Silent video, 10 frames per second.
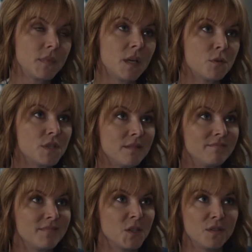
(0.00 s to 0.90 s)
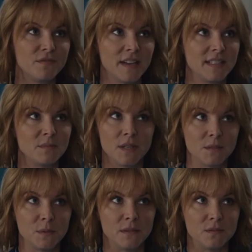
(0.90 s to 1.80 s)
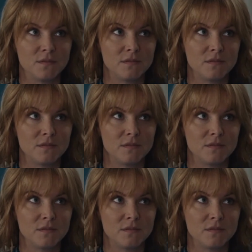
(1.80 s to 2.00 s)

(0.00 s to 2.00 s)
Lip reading: Yeah, well, she could have fainted behind the wheel.